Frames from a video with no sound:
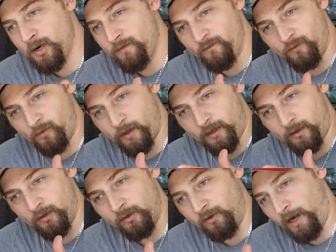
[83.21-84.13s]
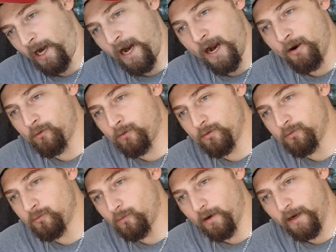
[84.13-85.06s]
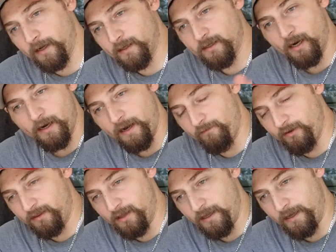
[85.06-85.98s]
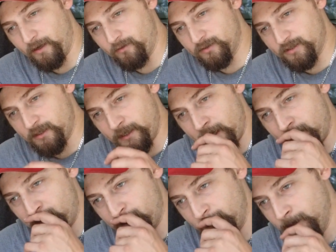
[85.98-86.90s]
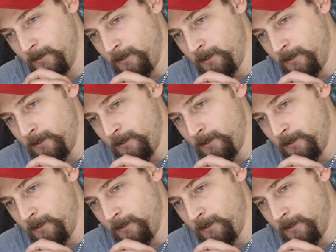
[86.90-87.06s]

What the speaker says: for like another hour while I got everything else together,